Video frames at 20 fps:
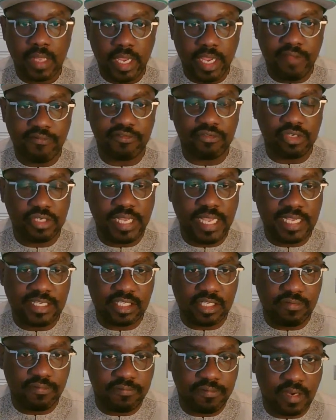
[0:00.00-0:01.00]
If today
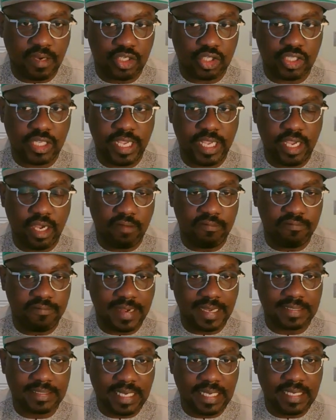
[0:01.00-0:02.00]
is the first day of
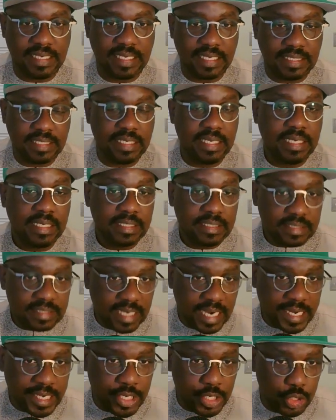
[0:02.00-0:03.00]
attending,
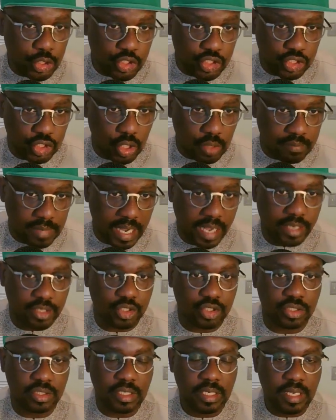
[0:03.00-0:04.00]
thank you so
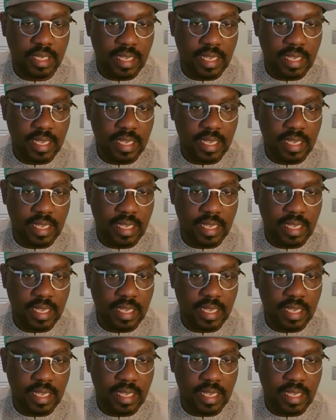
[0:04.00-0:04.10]
much.